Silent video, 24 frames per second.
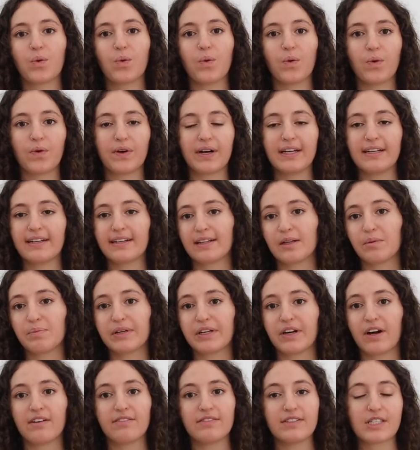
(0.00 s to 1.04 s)
or a little
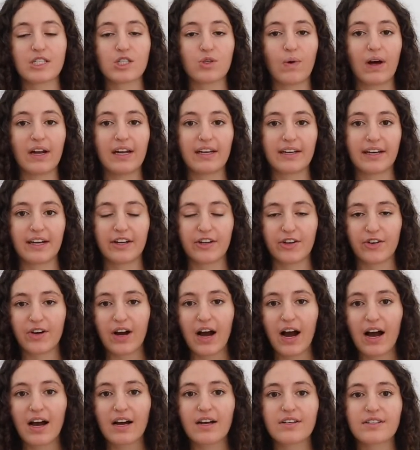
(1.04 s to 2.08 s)
bit of a swelling in your
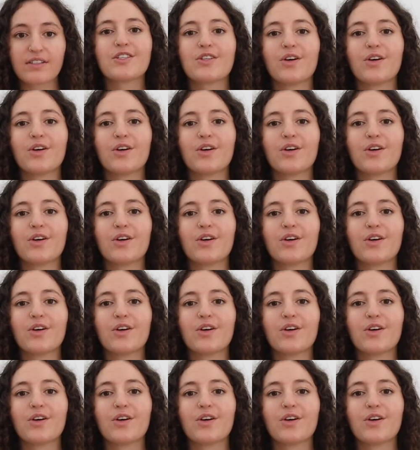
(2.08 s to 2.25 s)
eyes.